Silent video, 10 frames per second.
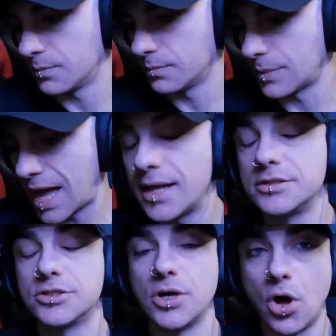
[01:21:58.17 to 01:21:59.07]

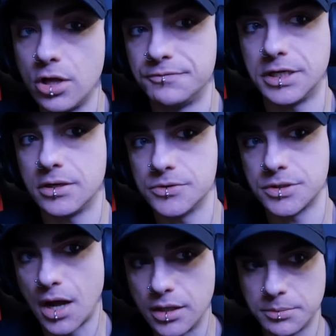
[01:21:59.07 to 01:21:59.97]
ads to all videos
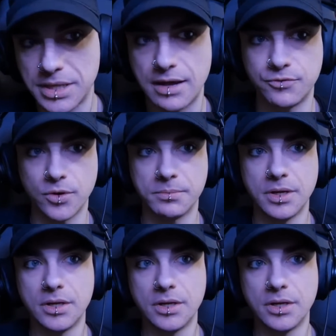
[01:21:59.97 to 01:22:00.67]
on the platform,